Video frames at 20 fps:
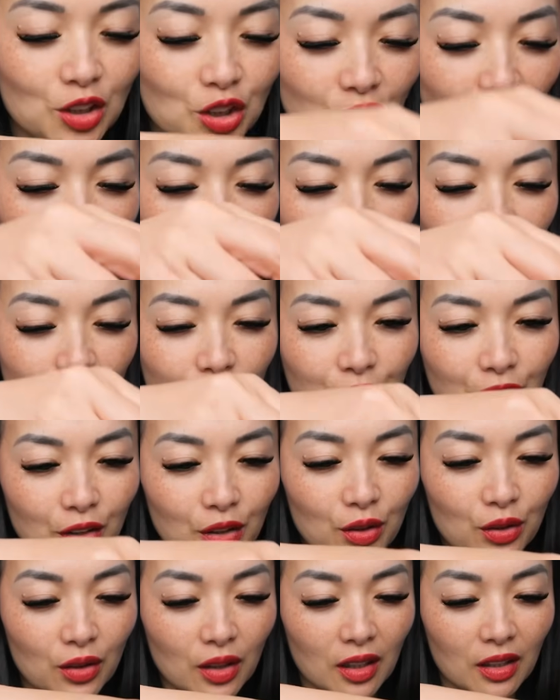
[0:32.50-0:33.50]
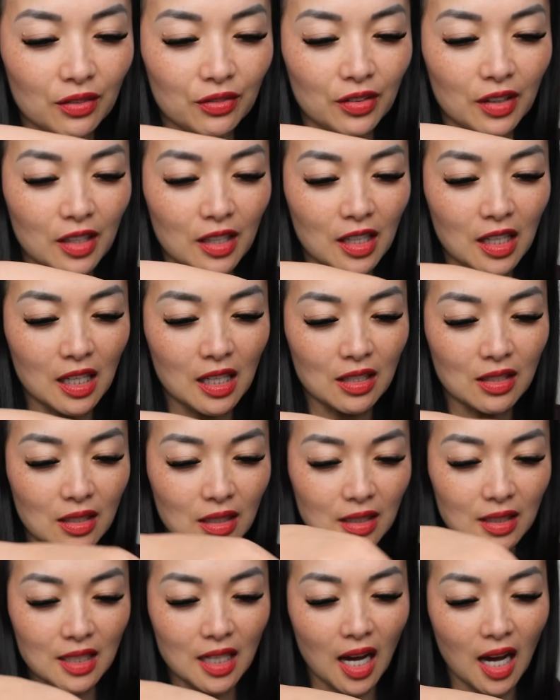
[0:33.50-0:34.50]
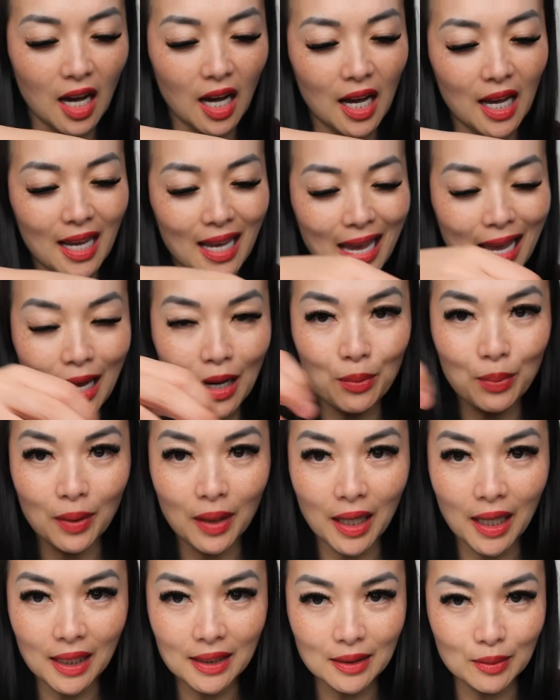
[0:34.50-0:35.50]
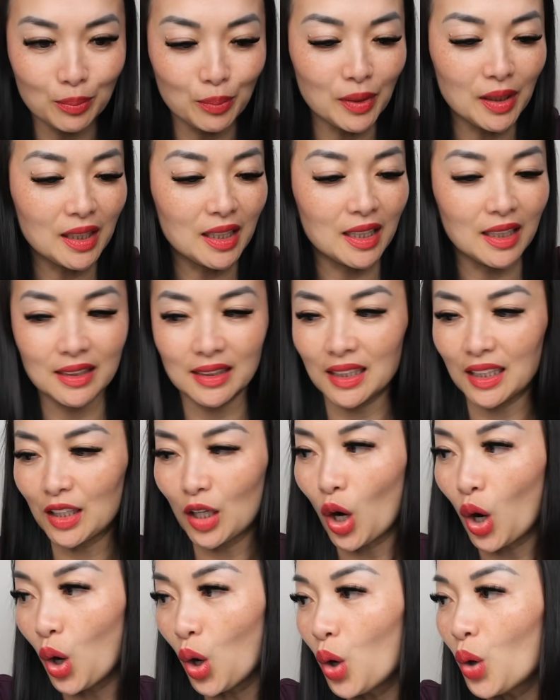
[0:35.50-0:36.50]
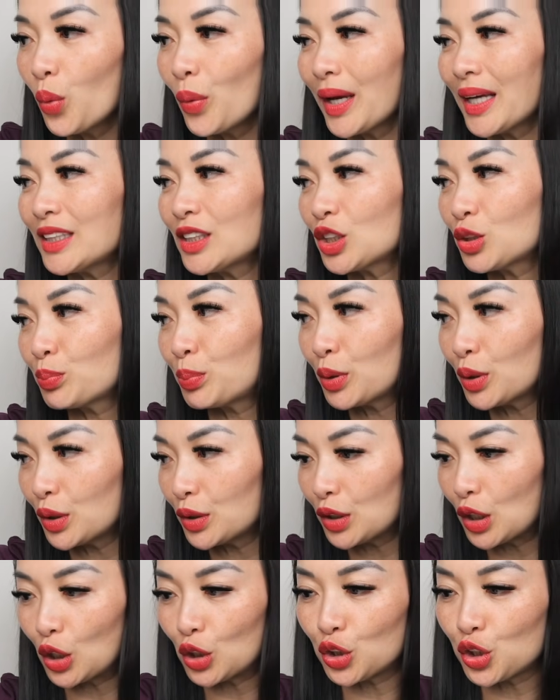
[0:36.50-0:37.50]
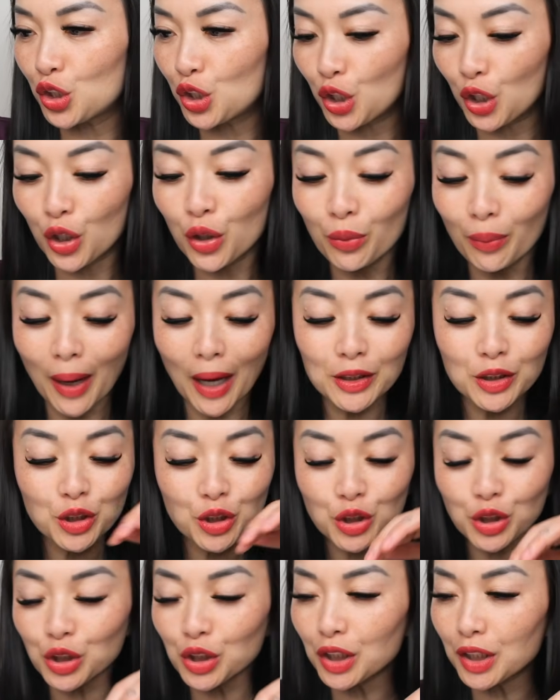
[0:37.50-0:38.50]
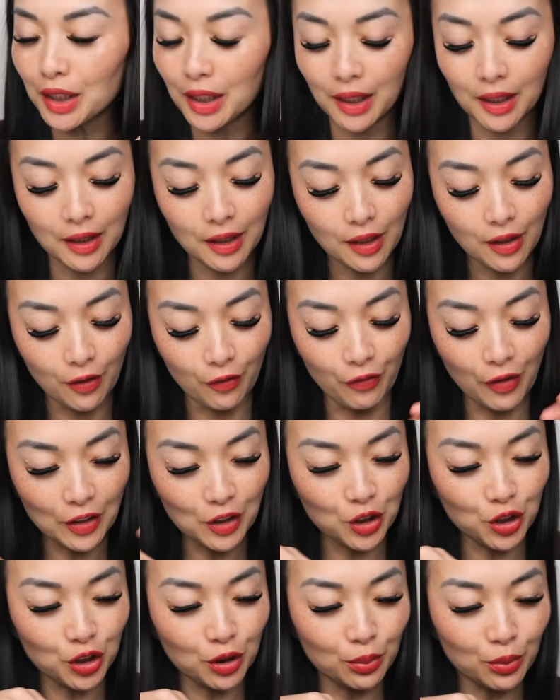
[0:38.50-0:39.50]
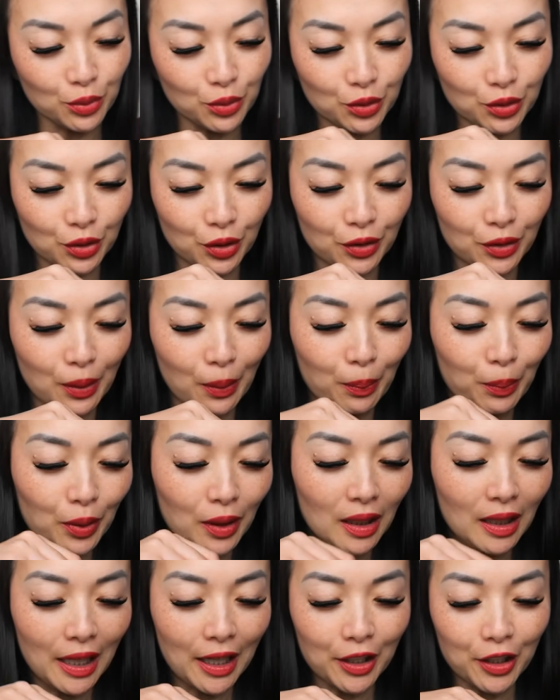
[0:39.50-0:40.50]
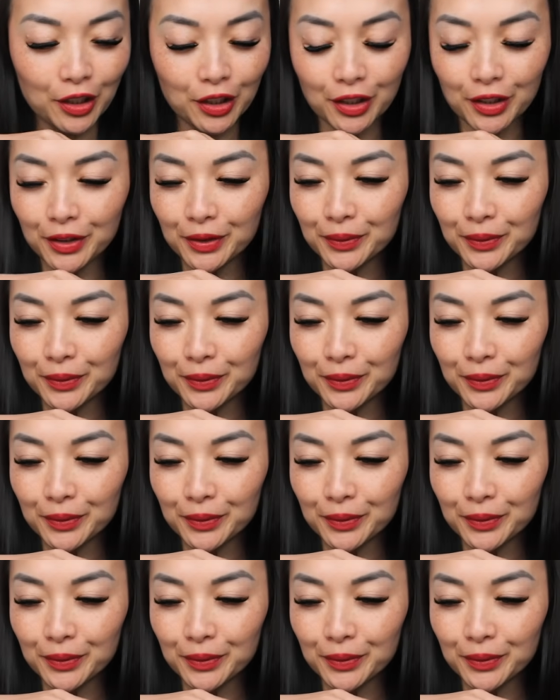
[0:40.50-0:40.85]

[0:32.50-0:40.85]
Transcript: just a few of these Thai eggplant because I always put too much vegetables on the platter.